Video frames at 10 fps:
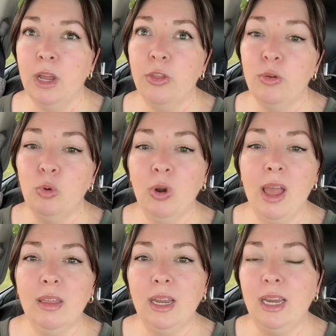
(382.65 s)
the
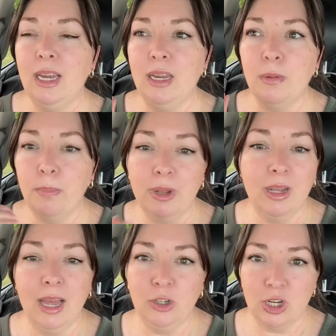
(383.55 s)
morality he
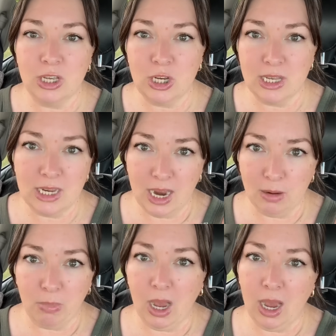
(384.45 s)
pledges to
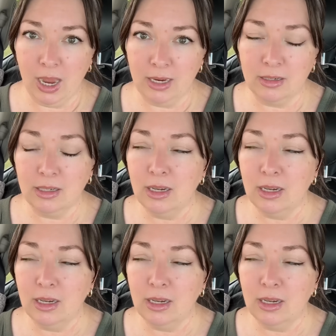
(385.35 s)
stand behind.